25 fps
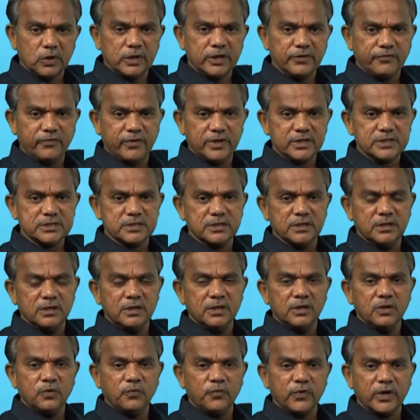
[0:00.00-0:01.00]
June
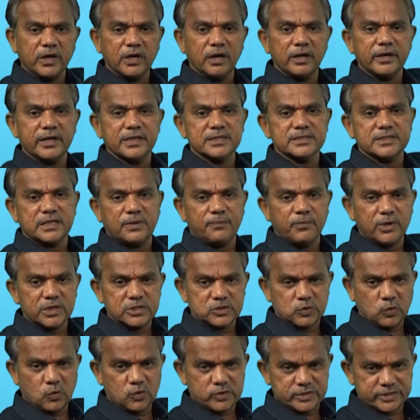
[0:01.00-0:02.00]
21st, we call it
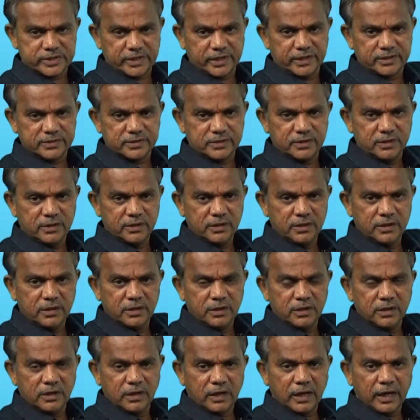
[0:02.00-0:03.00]
as summer
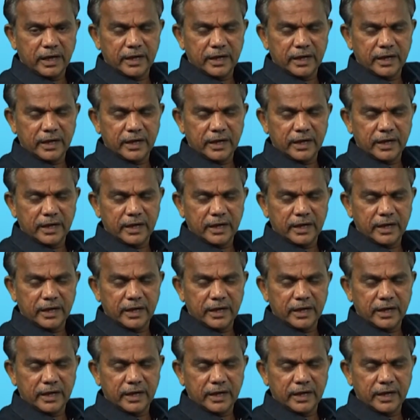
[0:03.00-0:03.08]
solstice.